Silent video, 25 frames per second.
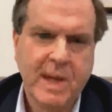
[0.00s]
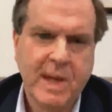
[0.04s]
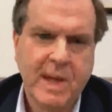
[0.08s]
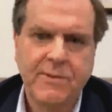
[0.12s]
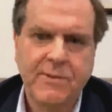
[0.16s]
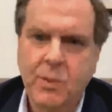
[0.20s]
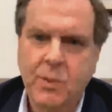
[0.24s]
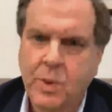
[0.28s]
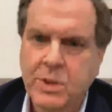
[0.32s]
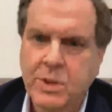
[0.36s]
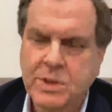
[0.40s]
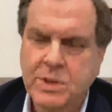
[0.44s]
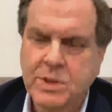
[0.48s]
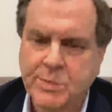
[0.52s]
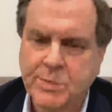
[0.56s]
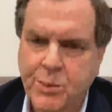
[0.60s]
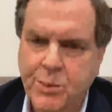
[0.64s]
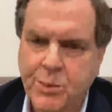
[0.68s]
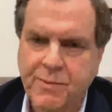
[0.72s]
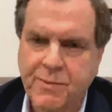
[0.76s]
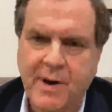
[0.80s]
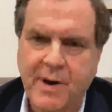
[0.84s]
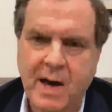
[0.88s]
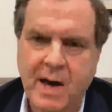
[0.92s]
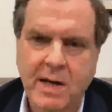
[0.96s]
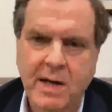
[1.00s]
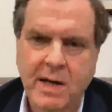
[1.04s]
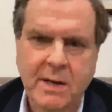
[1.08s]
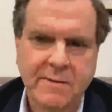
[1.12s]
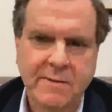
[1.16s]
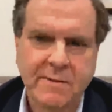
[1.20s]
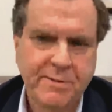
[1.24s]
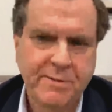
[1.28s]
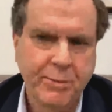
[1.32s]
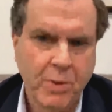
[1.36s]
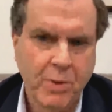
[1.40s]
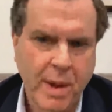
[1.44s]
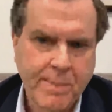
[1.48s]
if you will, as a
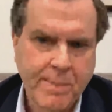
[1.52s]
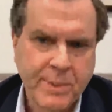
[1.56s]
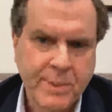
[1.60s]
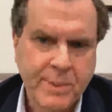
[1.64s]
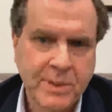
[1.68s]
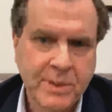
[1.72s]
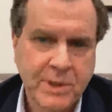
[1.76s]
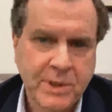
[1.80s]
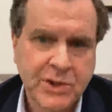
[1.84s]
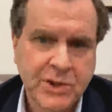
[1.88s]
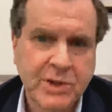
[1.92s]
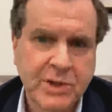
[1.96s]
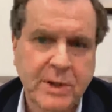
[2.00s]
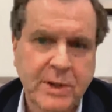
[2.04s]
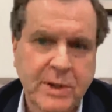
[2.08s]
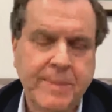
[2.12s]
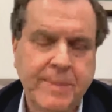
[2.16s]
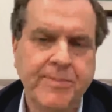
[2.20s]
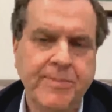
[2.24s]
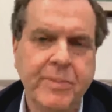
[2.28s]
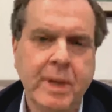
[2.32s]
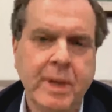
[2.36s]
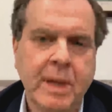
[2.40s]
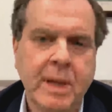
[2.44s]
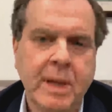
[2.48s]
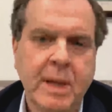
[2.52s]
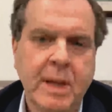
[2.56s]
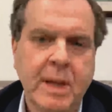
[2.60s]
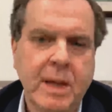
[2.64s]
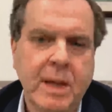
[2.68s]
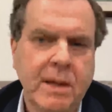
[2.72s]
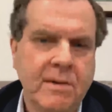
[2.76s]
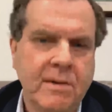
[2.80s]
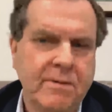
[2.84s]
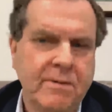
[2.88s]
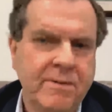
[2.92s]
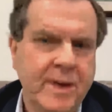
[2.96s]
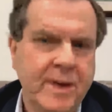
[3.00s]
provocative proposition,
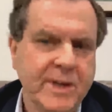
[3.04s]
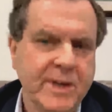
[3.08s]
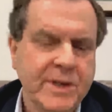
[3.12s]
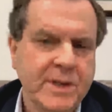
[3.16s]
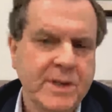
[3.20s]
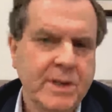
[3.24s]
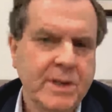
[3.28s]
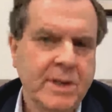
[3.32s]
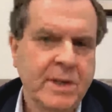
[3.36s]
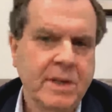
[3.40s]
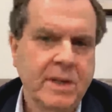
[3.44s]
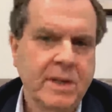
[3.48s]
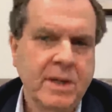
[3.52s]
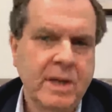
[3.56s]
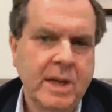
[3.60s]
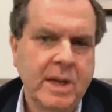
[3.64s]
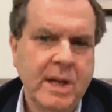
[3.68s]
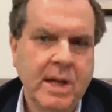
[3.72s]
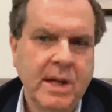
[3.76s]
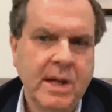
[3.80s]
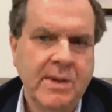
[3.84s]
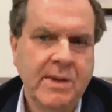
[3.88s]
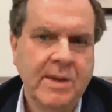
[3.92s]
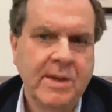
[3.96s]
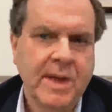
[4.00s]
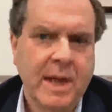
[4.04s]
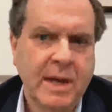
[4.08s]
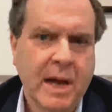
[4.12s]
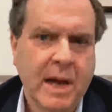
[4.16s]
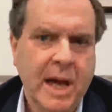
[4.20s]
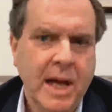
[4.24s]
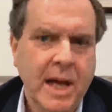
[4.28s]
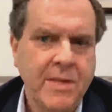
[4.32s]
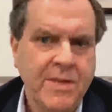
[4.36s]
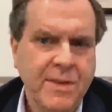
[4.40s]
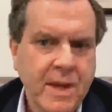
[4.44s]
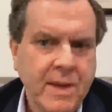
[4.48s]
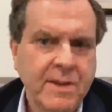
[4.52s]
Vesna, that
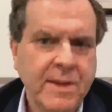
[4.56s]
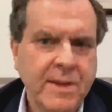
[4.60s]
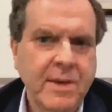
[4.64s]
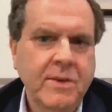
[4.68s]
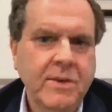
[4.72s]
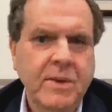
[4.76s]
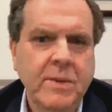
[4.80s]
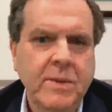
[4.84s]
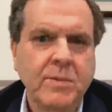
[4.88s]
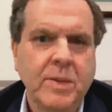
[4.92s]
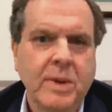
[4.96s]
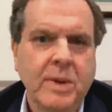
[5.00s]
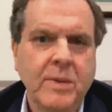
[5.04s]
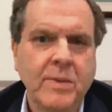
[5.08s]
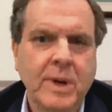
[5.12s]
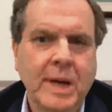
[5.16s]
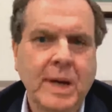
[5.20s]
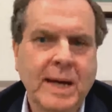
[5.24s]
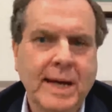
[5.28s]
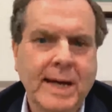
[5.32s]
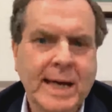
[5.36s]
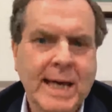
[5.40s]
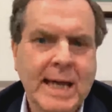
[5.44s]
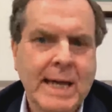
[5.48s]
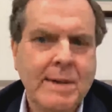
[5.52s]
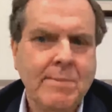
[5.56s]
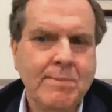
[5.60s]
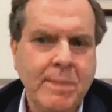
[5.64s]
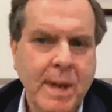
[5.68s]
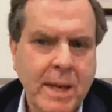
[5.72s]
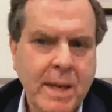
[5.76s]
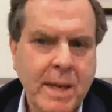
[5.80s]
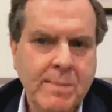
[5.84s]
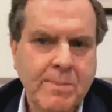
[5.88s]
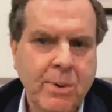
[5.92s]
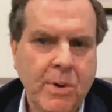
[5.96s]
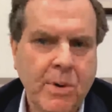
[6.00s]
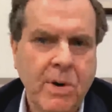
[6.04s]
I think that in
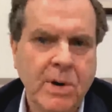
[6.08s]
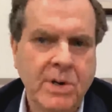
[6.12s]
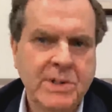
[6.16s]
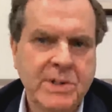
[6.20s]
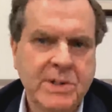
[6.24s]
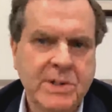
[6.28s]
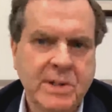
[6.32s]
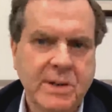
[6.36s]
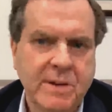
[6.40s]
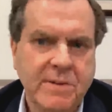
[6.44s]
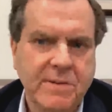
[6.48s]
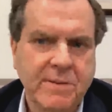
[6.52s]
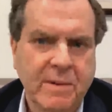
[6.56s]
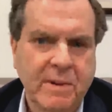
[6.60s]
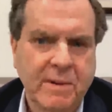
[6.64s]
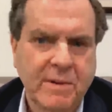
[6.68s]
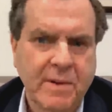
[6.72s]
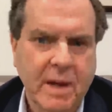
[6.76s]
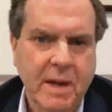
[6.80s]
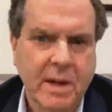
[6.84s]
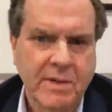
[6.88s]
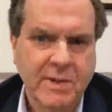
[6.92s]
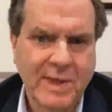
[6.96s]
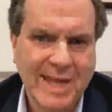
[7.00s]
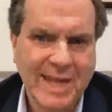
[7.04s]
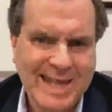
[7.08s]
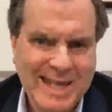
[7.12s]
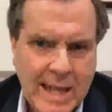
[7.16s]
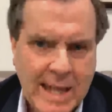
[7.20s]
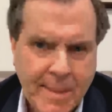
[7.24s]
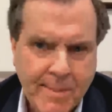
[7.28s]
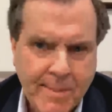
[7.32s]
many parts of the